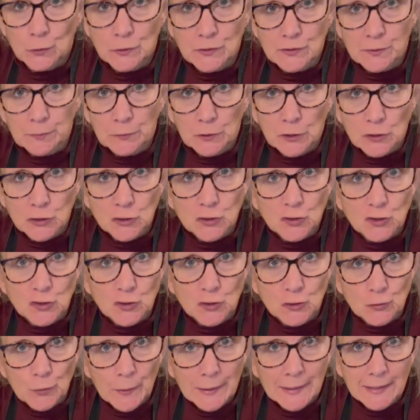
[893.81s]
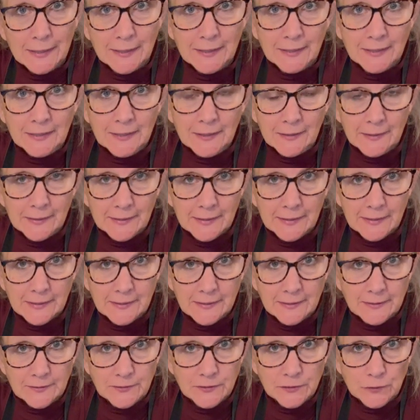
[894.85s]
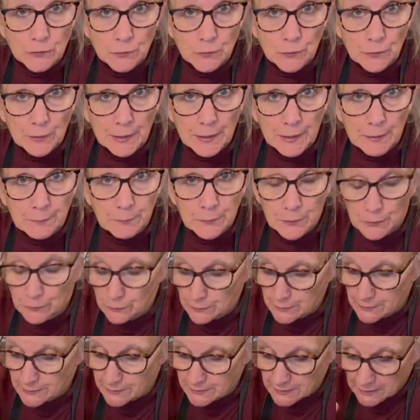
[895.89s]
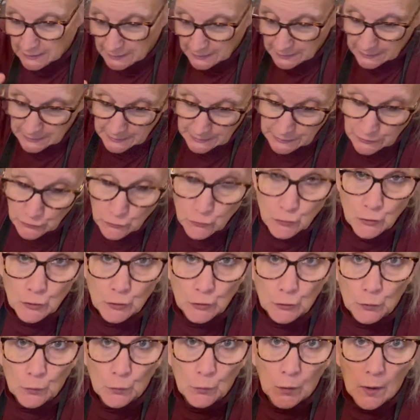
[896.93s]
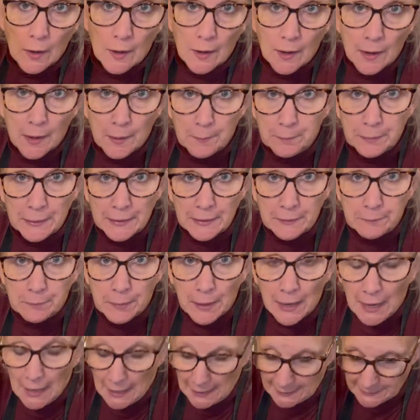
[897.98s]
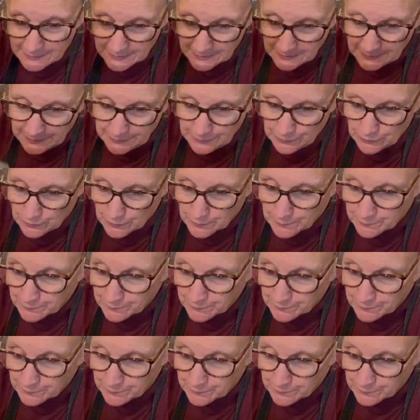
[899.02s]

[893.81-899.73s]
is I'm going to strain these cranberries into a big pot here.